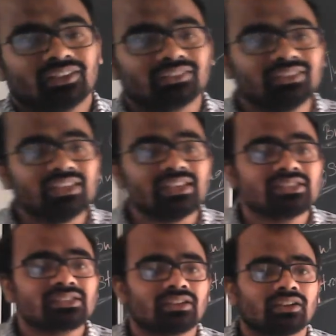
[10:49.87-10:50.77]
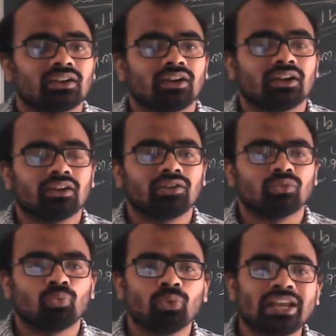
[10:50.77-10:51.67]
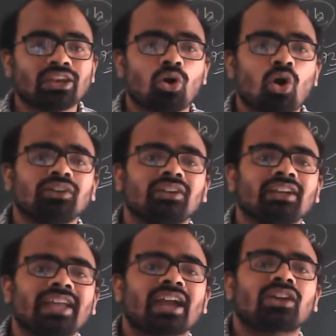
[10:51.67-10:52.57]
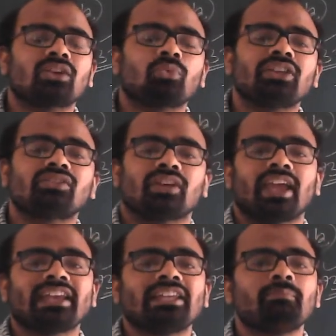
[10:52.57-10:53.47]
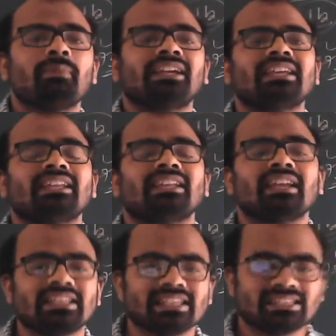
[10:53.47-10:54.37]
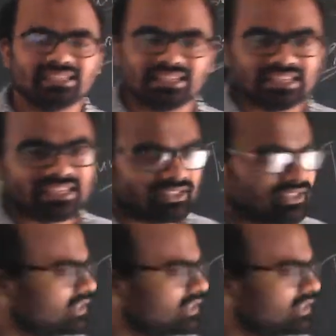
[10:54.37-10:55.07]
These will not react with any material easily.